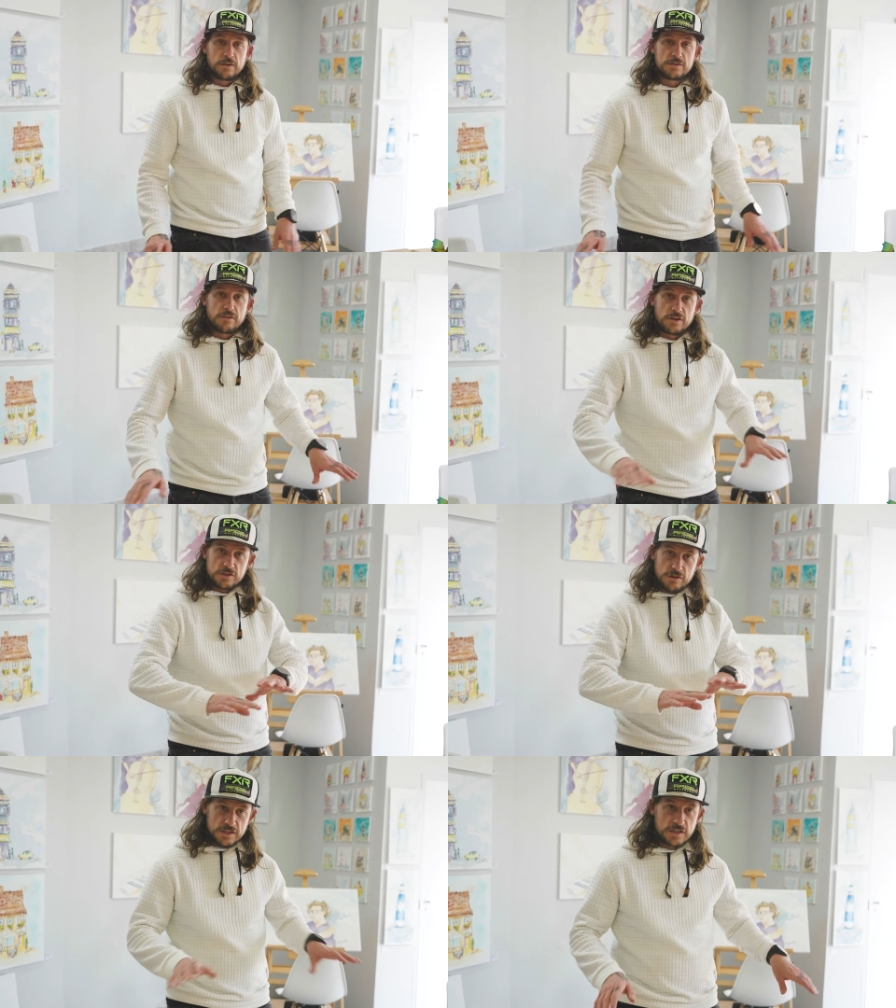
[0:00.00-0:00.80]
because I've got to
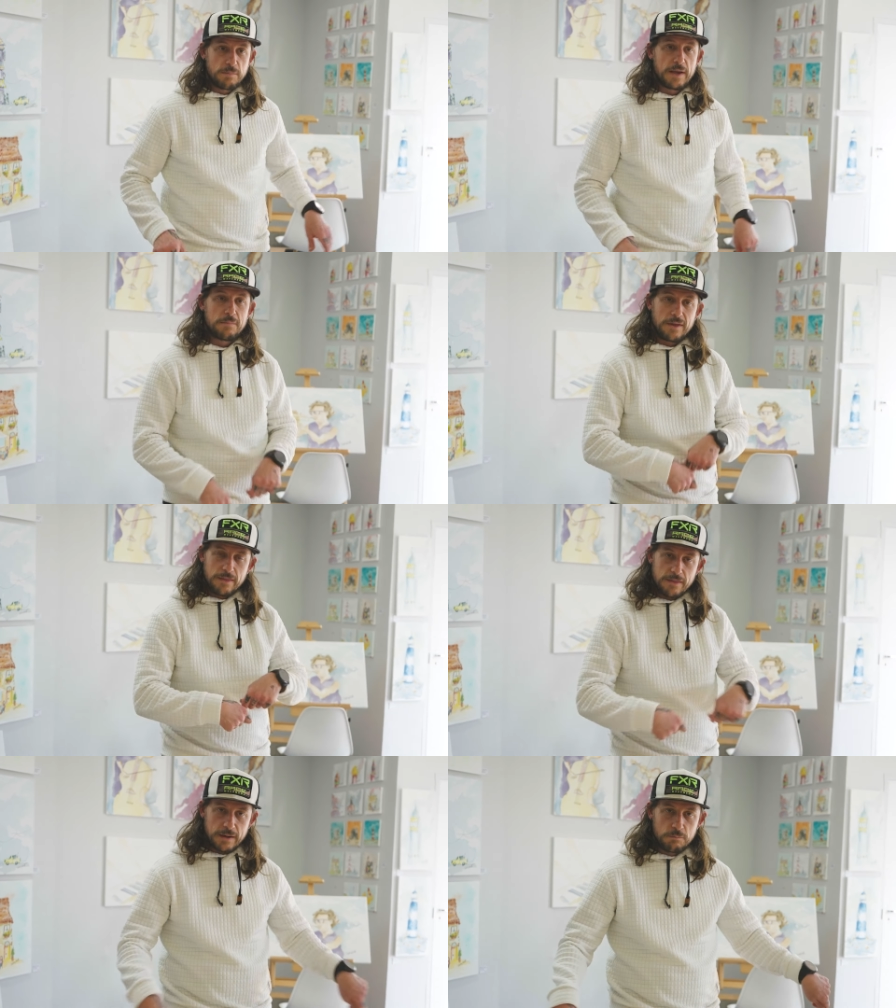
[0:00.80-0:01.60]
stretch the paper,
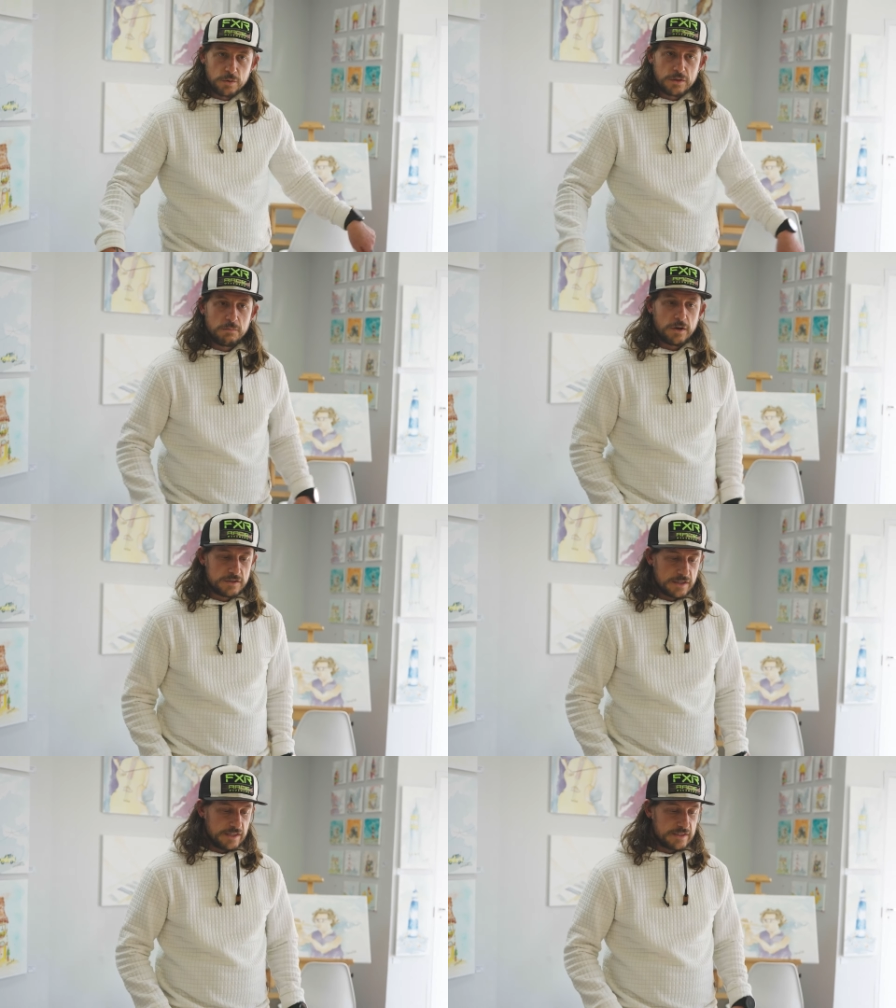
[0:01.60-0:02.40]
then put the
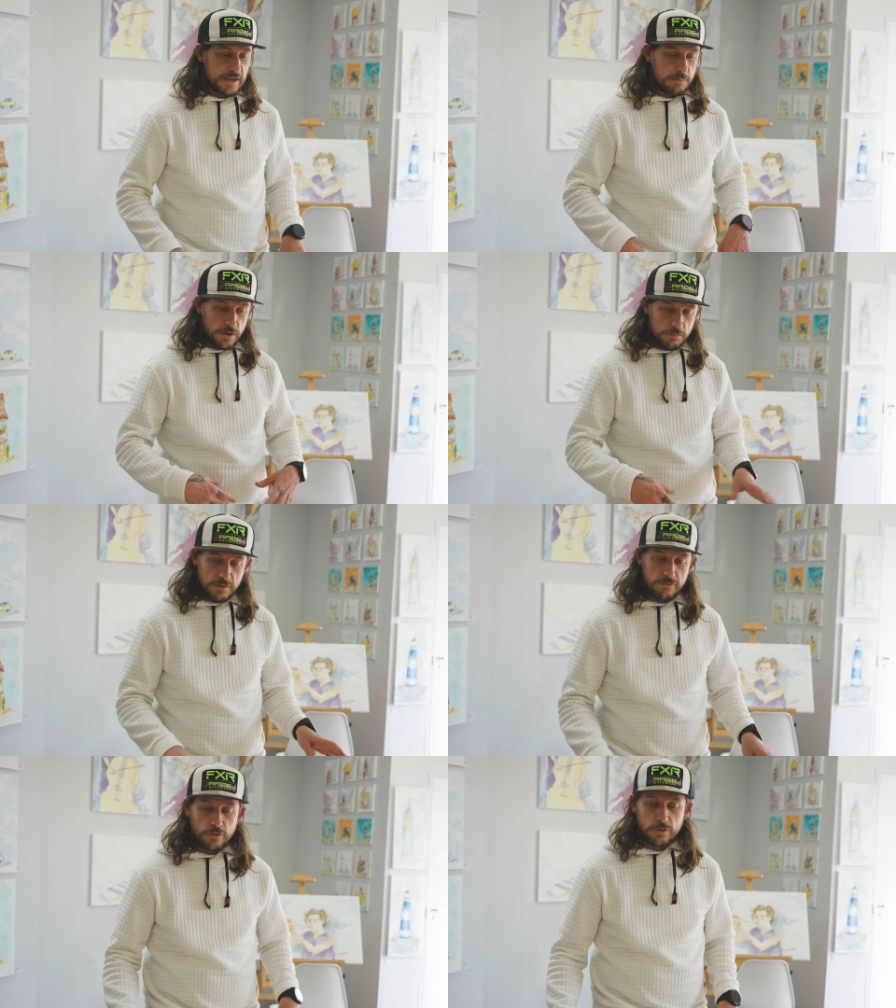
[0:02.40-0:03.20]
masking tape on
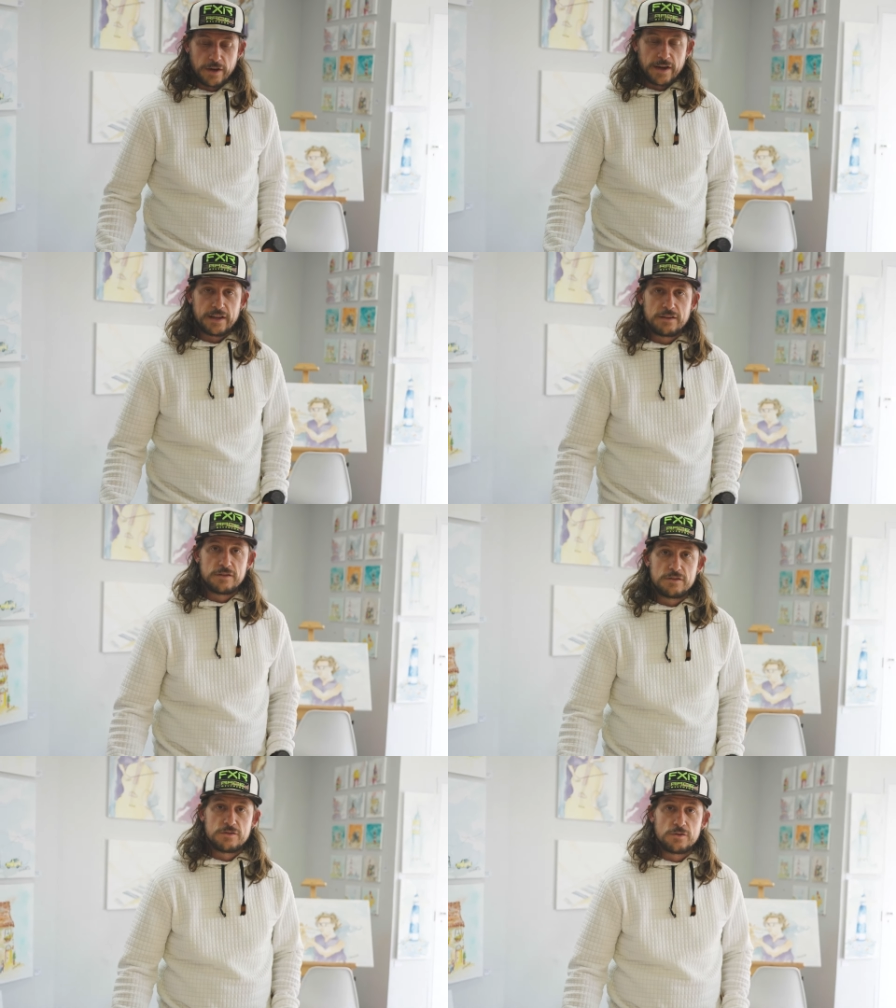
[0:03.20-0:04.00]
before I
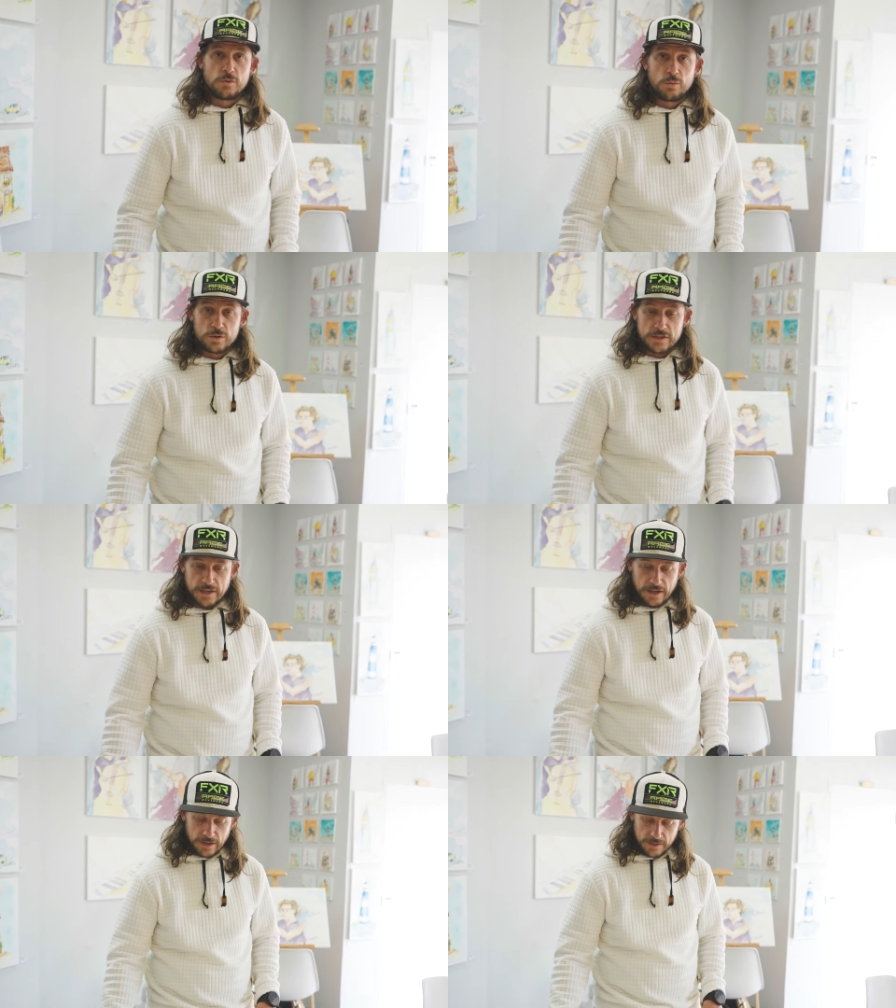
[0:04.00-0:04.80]
do the
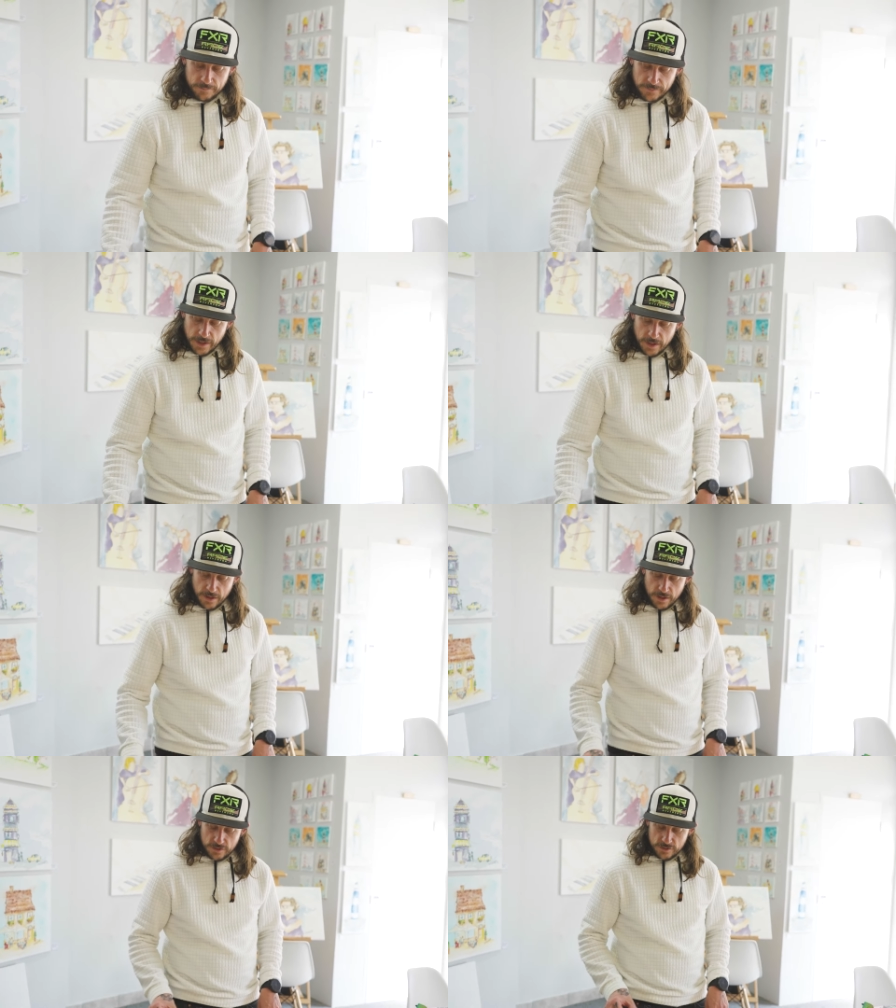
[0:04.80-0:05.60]
watercolor.
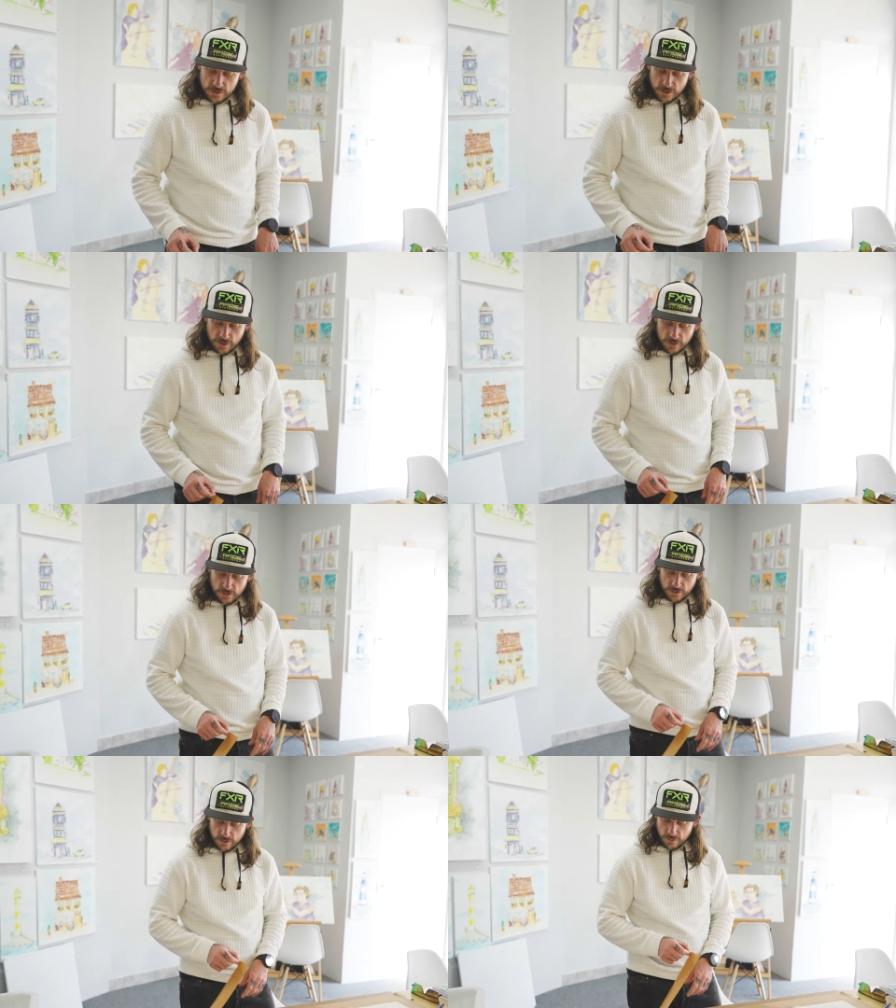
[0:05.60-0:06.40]

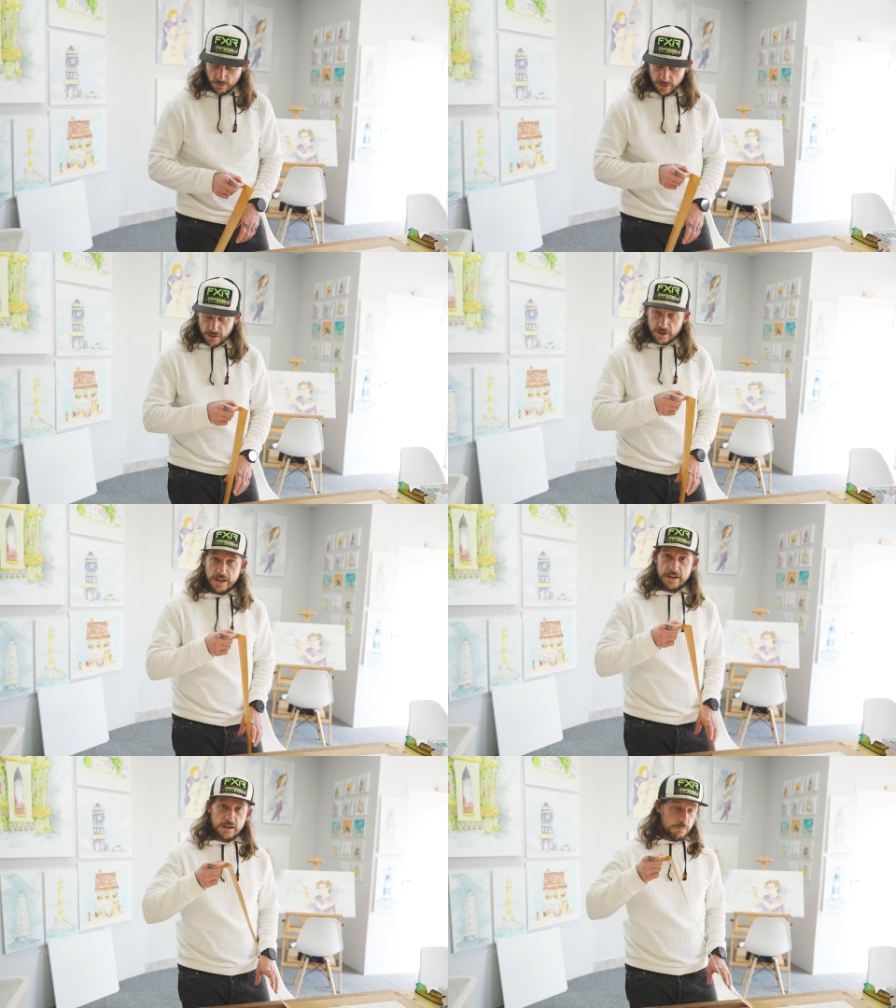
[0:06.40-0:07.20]
So we're going to
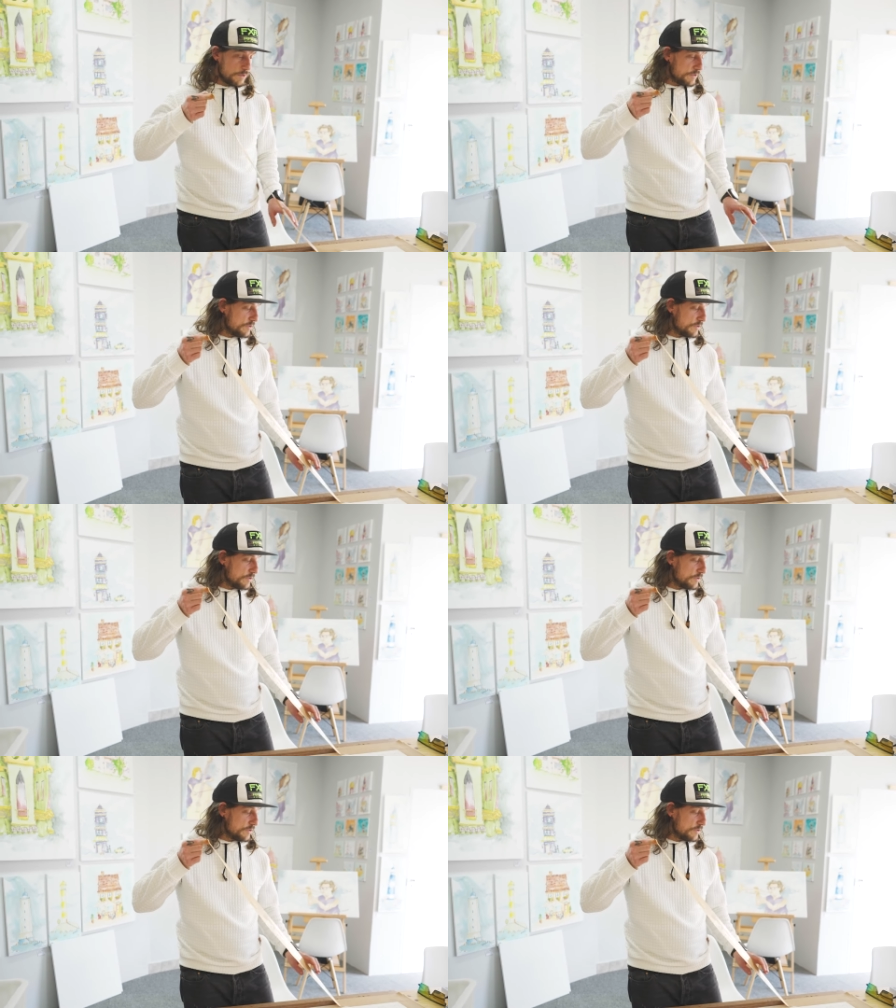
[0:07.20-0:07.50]
end up with a